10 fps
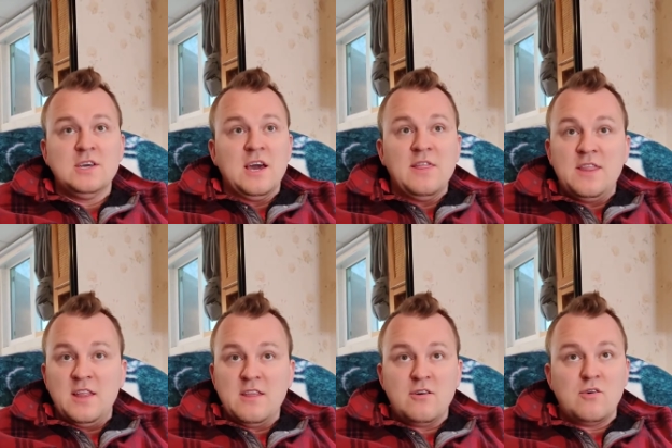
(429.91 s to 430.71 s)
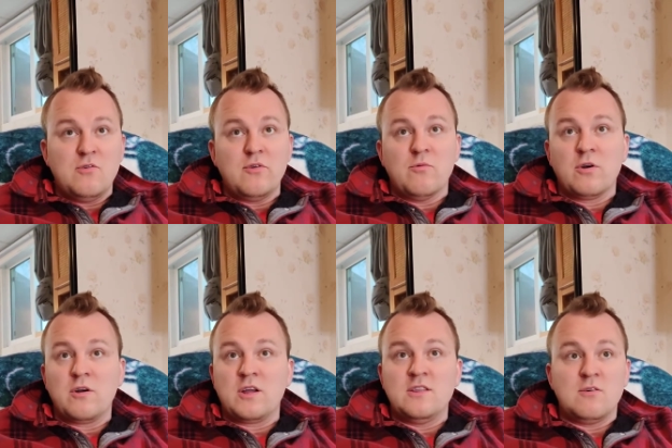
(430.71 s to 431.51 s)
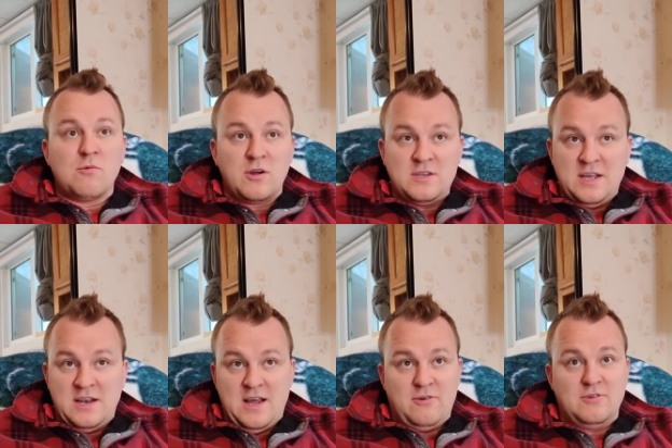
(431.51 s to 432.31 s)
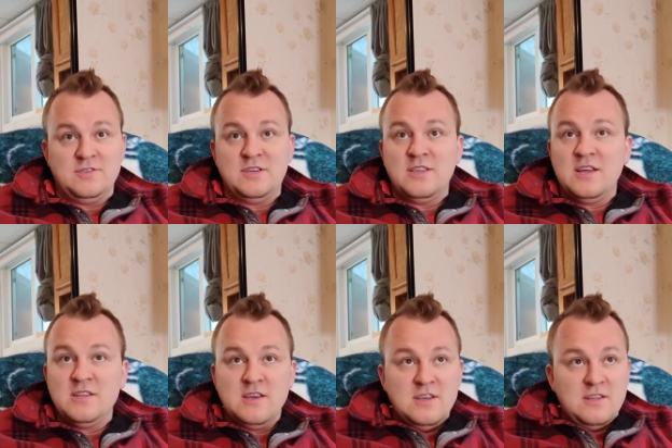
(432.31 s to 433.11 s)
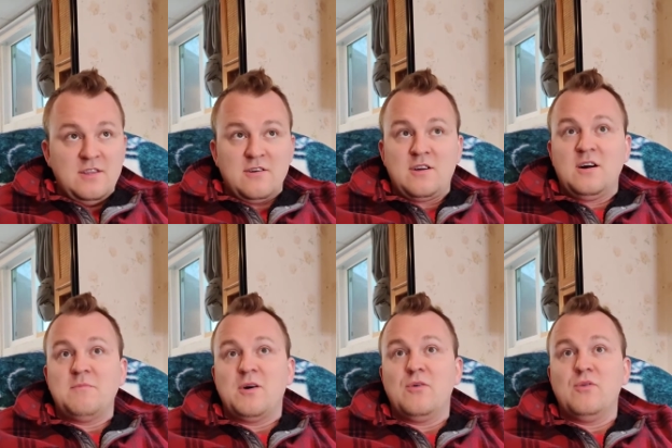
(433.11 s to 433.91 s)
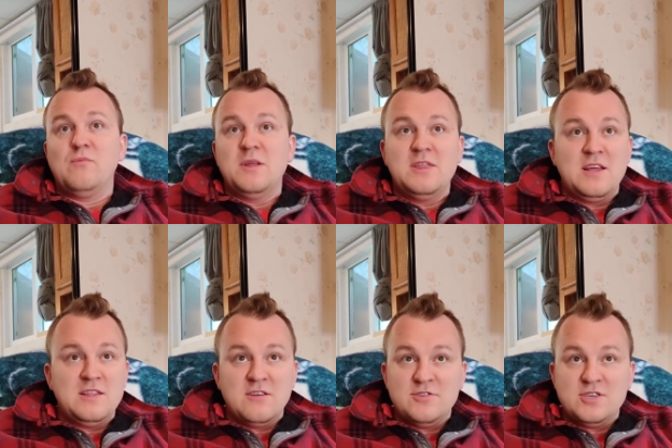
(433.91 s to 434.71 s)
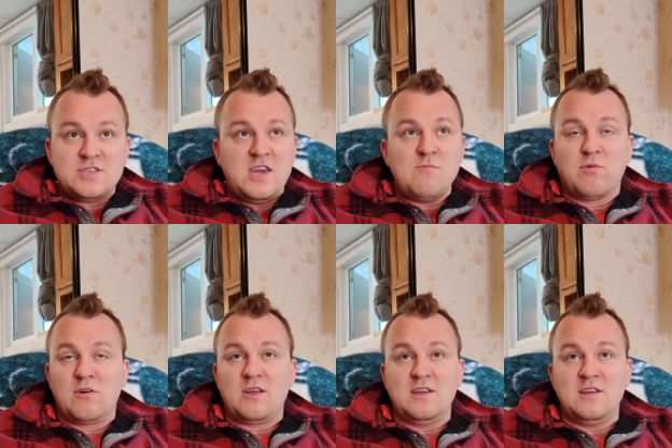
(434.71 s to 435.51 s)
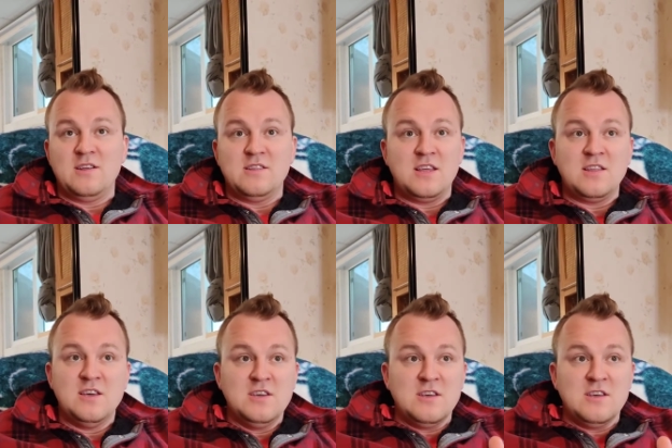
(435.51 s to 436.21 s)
and then they'll go to work and they'll work 10 hours and then they'll come home and then they'll just keep working and then